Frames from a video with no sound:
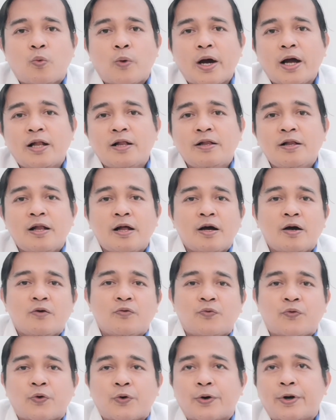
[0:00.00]
While
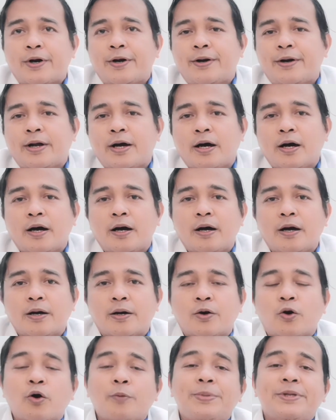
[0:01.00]
for
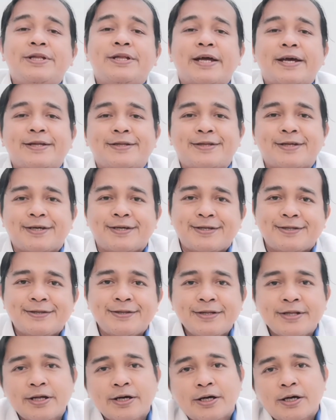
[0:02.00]

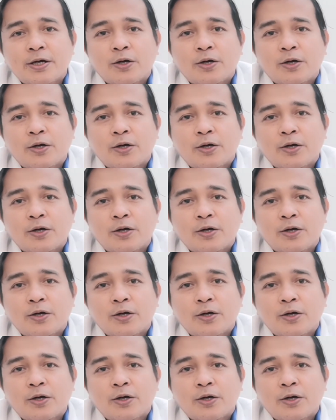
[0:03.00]
COVID-19,